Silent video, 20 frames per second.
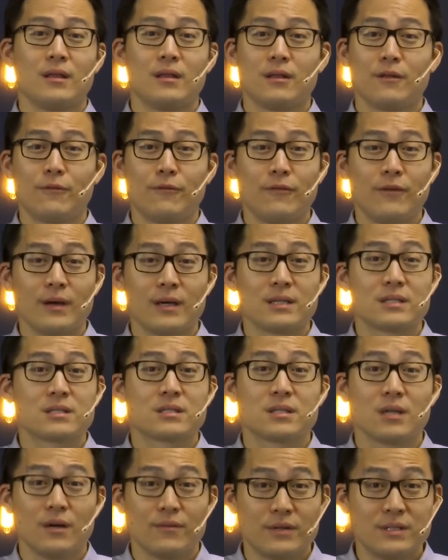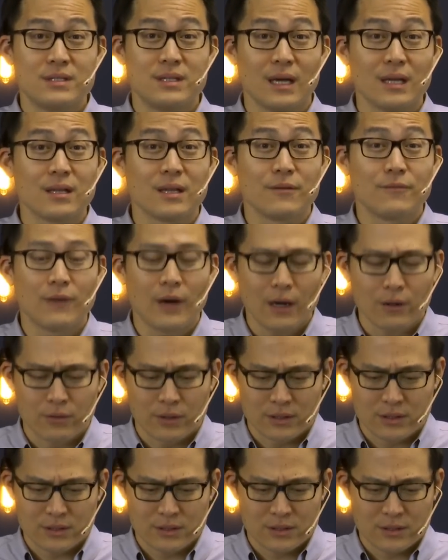in the face of a deadly
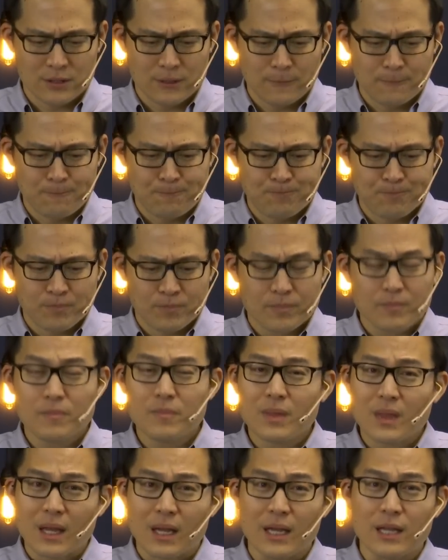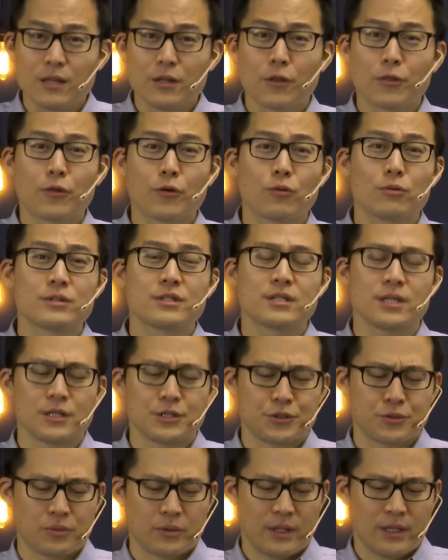virus. In the third
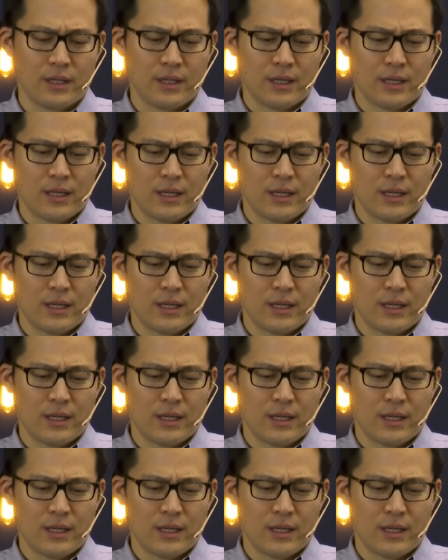century,